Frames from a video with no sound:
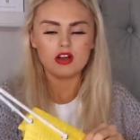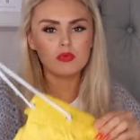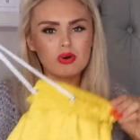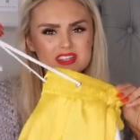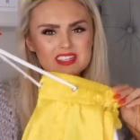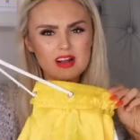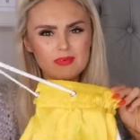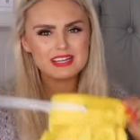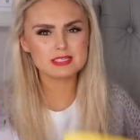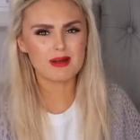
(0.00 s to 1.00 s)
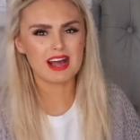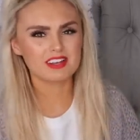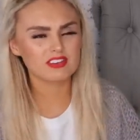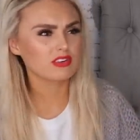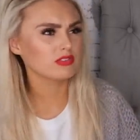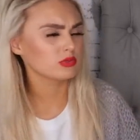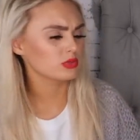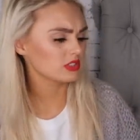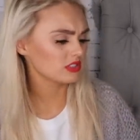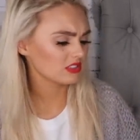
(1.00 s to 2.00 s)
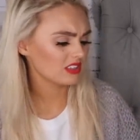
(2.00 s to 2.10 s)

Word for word: because what is that waistband called?